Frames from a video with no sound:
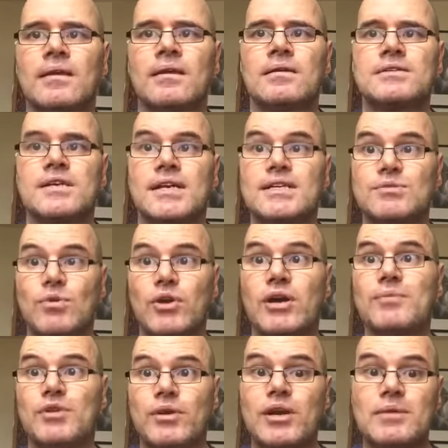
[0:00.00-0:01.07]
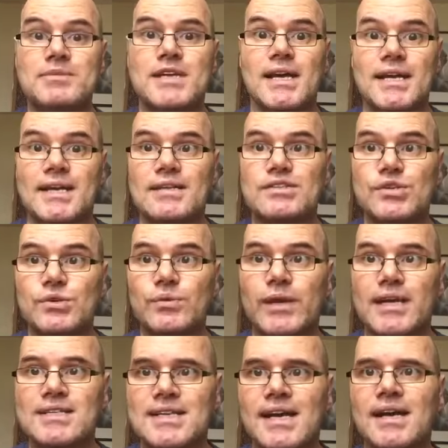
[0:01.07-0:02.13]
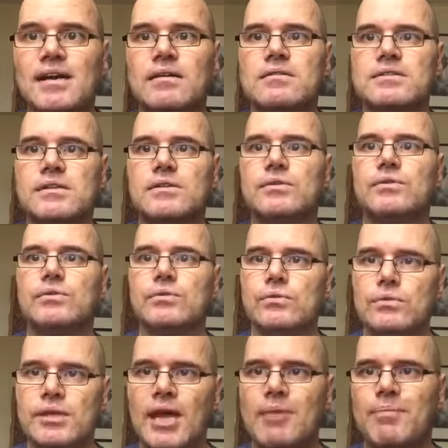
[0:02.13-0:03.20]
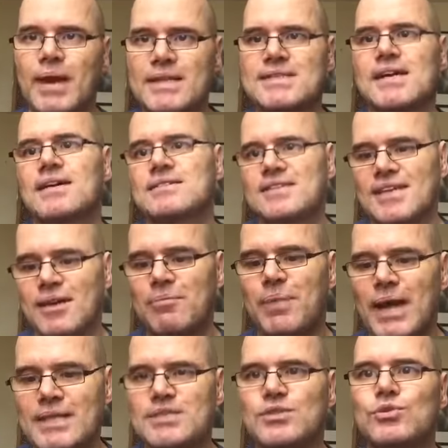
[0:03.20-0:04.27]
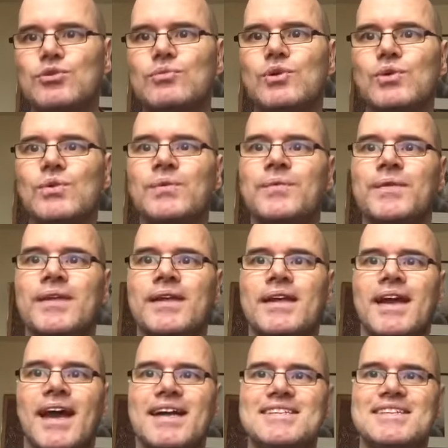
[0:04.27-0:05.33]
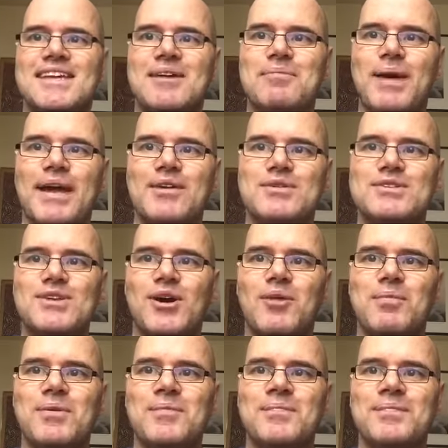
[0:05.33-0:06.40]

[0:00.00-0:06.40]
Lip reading: So that's what I'm doing. I'm taking 2 weeks out to get better, to get back to normal, and to get back on top.